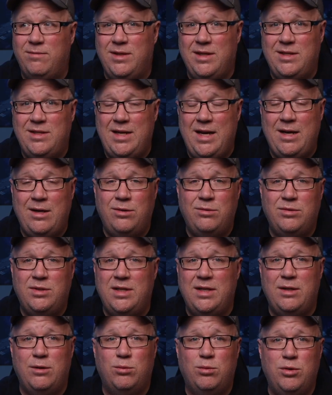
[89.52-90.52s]
of the sounds
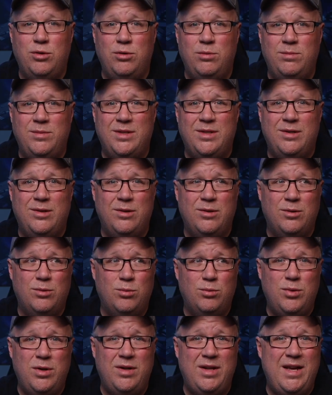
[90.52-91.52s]
and the rooms
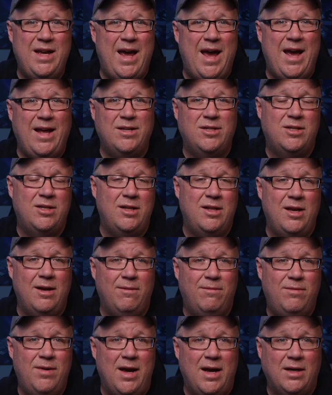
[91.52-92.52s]
really adds to the
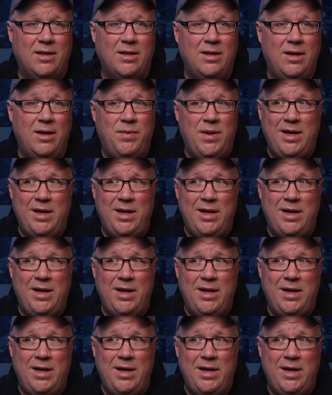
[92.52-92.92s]
effect.